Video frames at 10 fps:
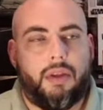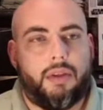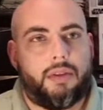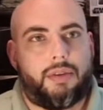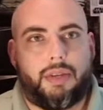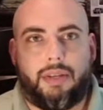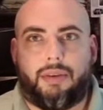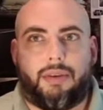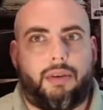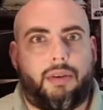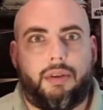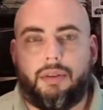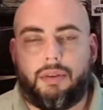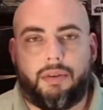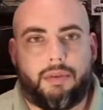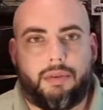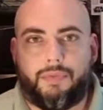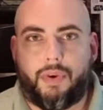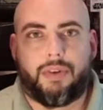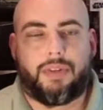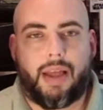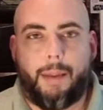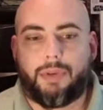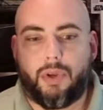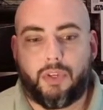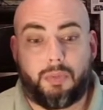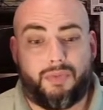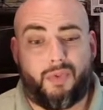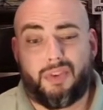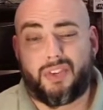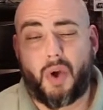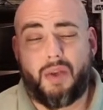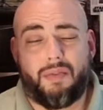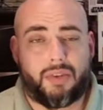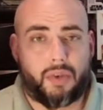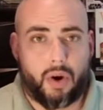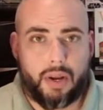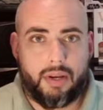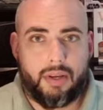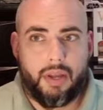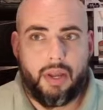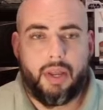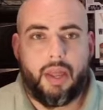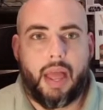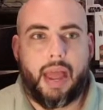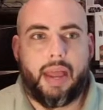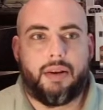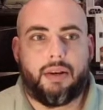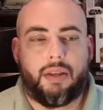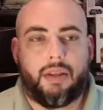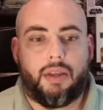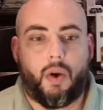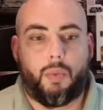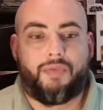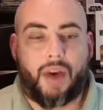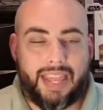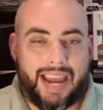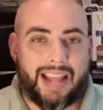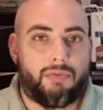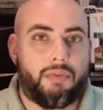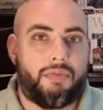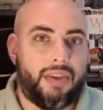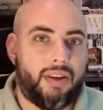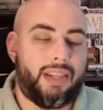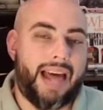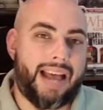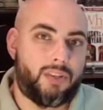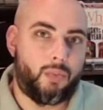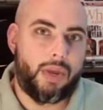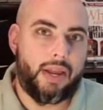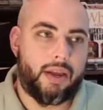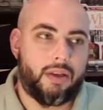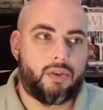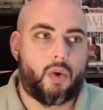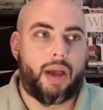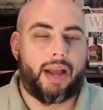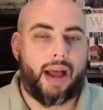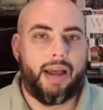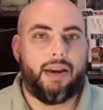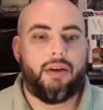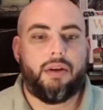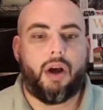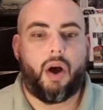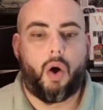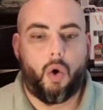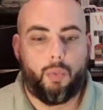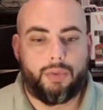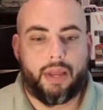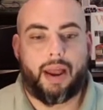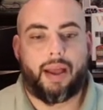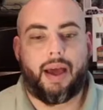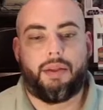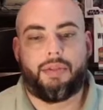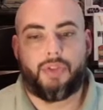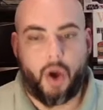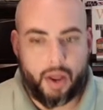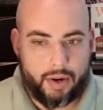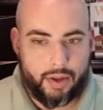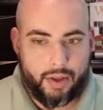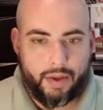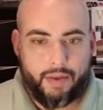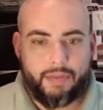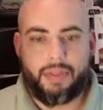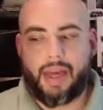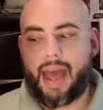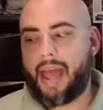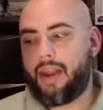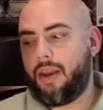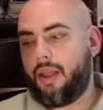since the first episode, since before the show even started. And, you know, we finally got the reveal last week. So I kind of hoped and I kind of thought that